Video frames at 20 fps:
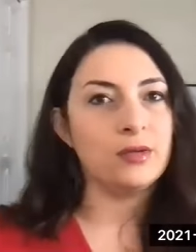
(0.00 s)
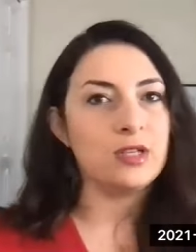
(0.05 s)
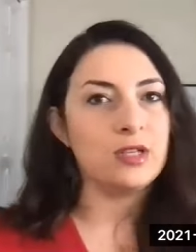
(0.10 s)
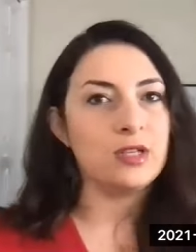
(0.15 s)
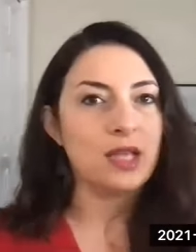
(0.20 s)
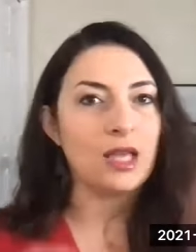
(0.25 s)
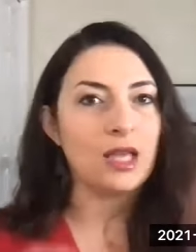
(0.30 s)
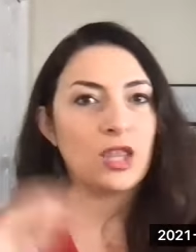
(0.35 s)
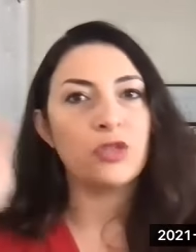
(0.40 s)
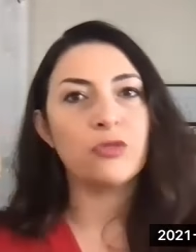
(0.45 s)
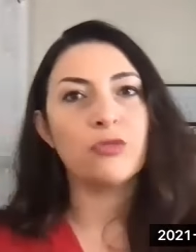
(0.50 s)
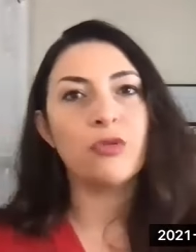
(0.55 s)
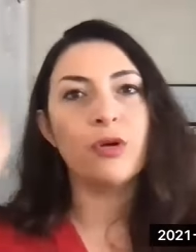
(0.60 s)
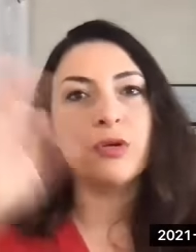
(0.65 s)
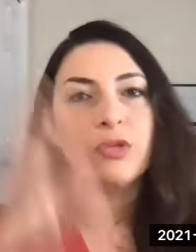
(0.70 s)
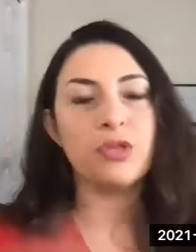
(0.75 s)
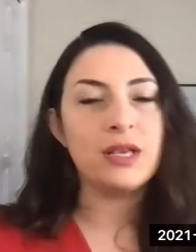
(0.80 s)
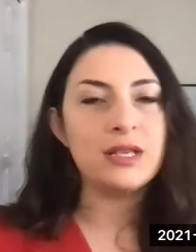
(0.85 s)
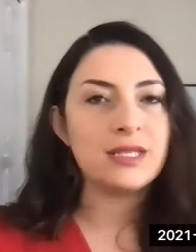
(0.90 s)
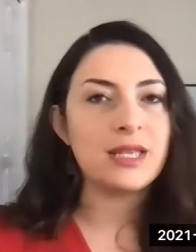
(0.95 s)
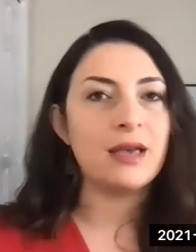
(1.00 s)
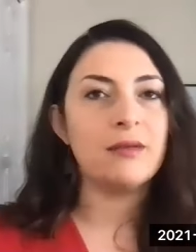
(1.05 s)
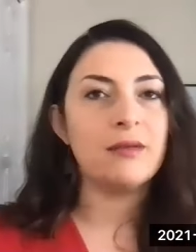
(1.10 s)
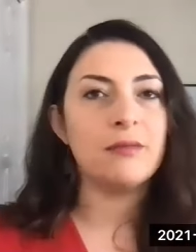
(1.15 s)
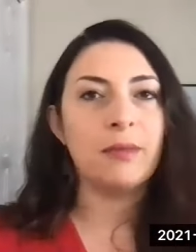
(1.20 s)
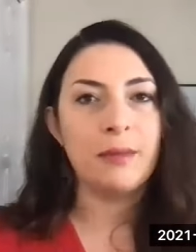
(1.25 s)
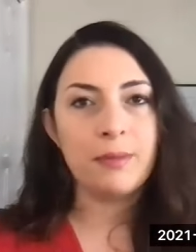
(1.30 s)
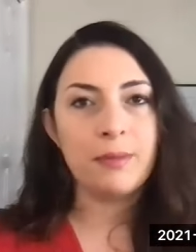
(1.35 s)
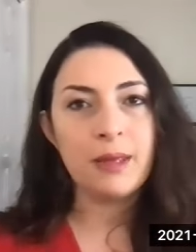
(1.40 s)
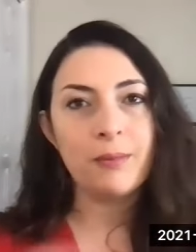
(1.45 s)
and just like throw things
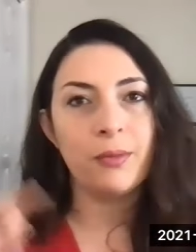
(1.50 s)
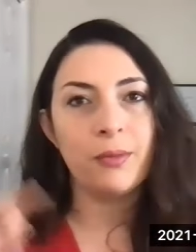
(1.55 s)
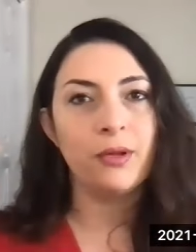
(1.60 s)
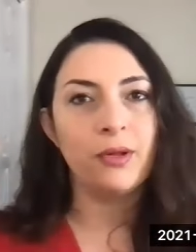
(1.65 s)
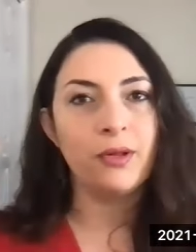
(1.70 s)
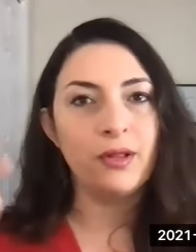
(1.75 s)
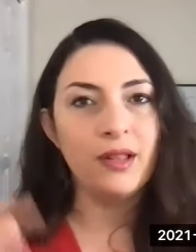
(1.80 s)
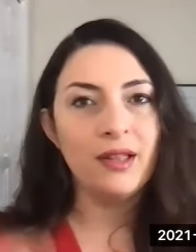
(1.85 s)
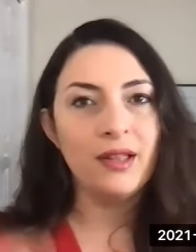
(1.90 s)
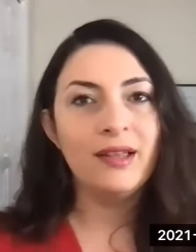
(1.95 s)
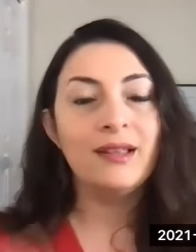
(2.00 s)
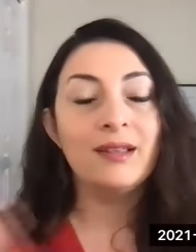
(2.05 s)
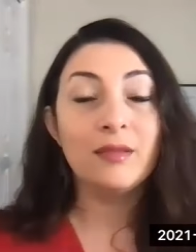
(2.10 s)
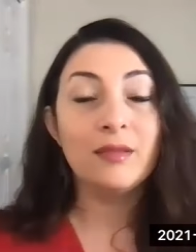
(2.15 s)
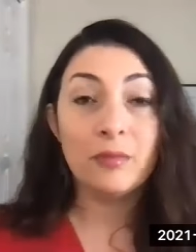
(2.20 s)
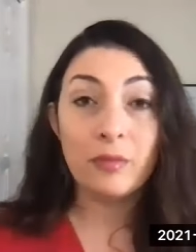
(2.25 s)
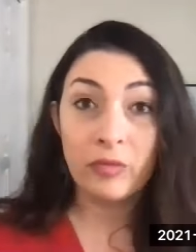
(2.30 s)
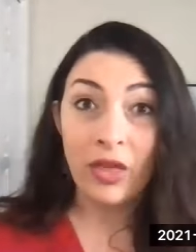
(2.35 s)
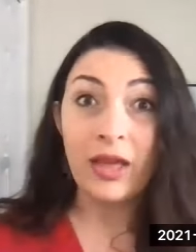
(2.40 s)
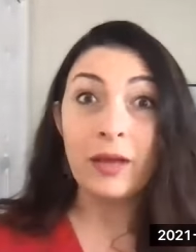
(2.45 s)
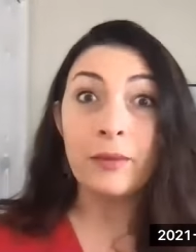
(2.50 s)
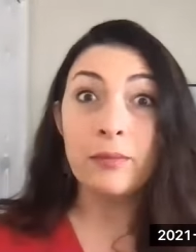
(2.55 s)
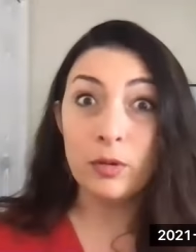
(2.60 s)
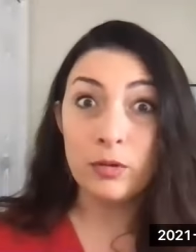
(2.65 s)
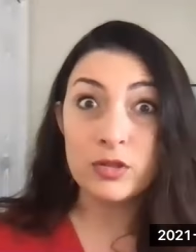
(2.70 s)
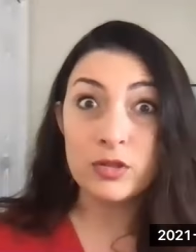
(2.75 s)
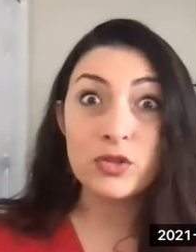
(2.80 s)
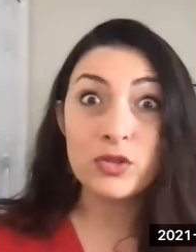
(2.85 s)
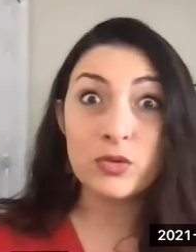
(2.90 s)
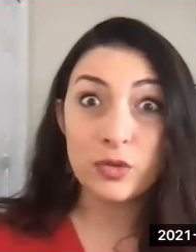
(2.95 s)
at my people like
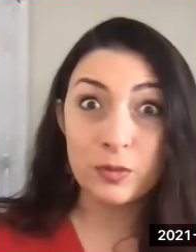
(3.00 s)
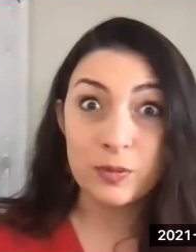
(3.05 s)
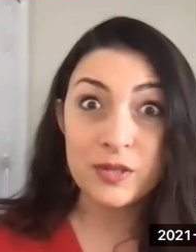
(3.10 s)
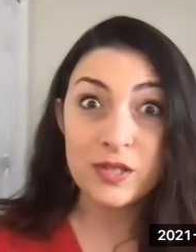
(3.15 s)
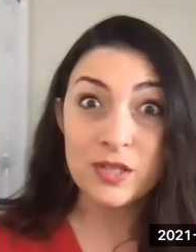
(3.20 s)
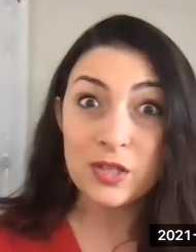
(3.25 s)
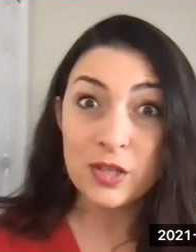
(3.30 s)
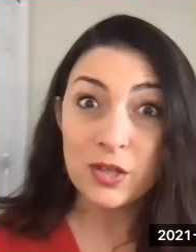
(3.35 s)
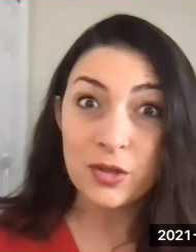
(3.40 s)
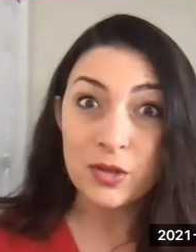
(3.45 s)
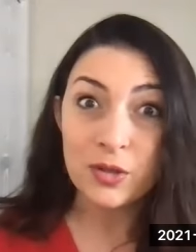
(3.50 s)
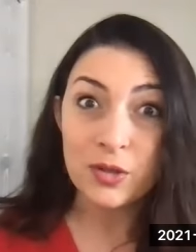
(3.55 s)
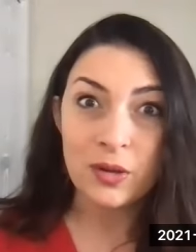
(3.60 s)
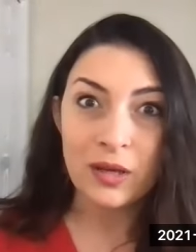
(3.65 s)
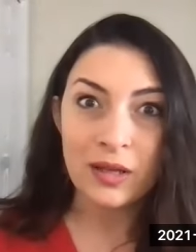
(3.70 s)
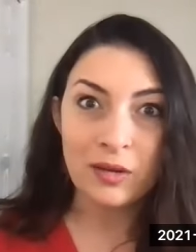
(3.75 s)
most groups do.